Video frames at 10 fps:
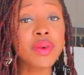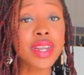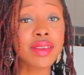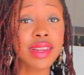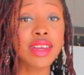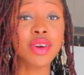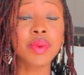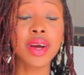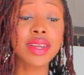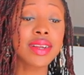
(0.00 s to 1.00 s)
know what you think
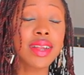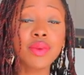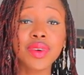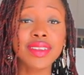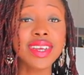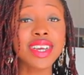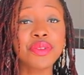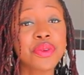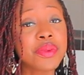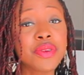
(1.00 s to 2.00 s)
about it. That was
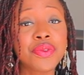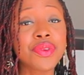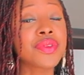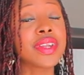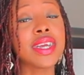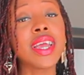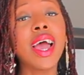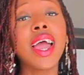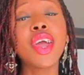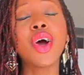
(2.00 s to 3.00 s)
it for me for today.
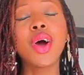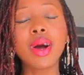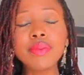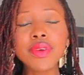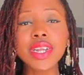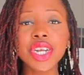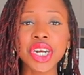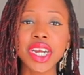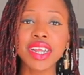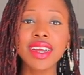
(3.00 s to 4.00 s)
I hope you
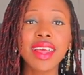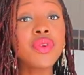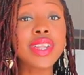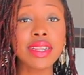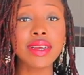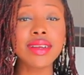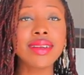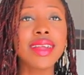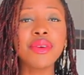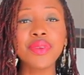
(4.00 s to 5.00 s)
enjoyed it. If you
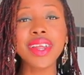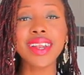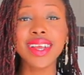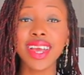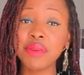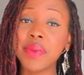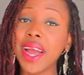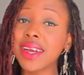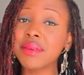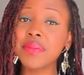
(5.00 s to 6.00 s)
did, definitely get
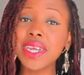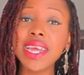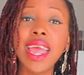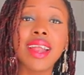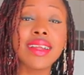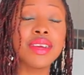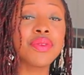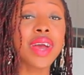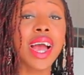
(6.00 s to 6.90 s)
back at me. And if you